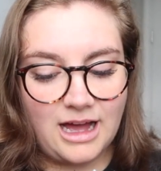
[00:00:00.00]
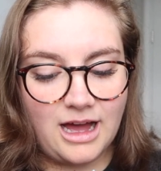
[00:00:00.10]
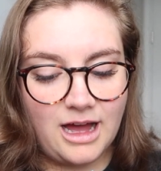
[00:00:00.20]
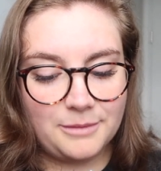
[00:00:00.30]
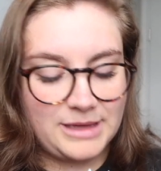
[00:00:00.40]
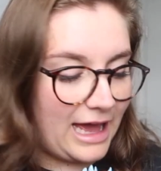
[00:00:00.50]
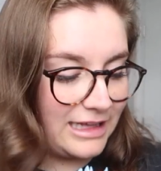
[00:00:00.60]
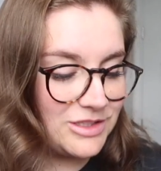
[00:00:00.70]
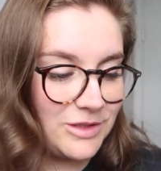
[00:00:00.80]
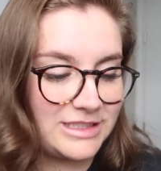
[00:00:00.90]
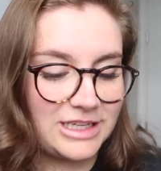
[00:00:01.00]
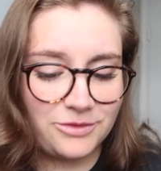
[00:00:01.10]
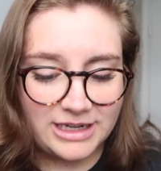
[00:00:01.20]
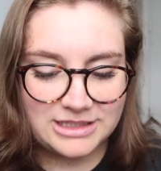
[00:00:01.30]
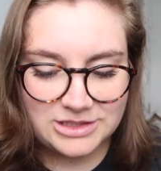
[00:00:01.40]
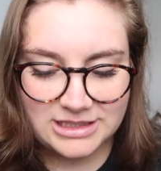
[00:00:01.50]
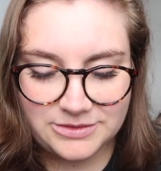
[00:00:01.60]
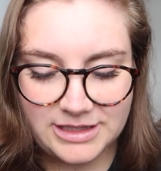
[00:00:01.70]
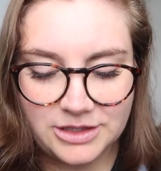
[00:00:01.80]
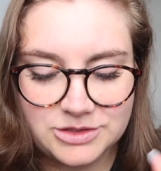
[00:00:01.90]
yeah, so let's get right into
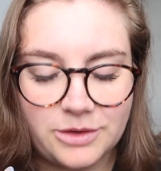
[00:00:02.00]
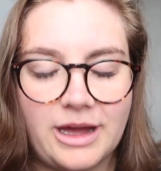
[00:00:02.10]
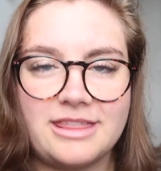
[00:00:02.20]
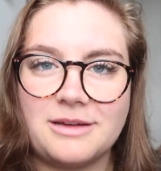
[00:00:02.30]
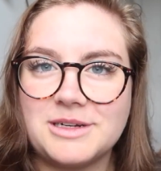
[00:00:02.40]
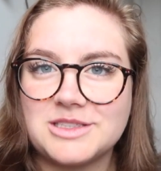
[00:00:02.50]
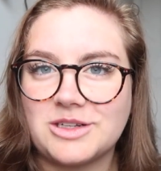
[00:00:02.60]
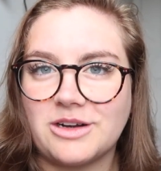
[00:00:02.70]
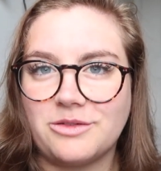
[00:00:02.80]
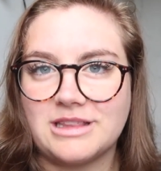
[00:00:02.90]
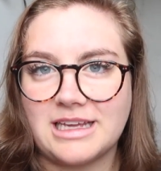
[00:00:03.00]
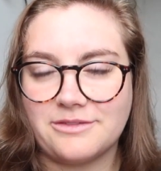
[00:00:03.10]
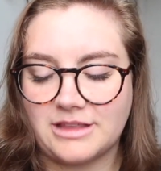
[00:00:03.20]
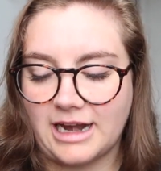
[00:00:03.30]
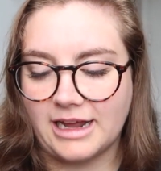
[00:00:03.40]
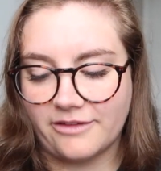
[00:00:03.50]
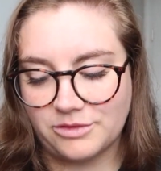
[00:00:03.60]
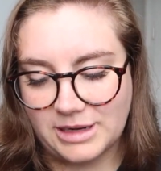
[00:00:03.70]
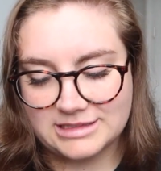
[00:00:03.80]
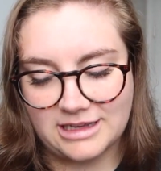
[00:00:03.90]
this video. So I think I'm going to start off with the gift that I got
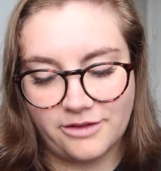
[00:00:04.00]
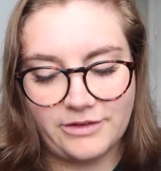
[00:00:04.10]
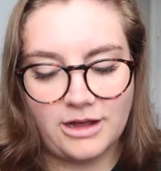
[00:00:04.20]
for myself.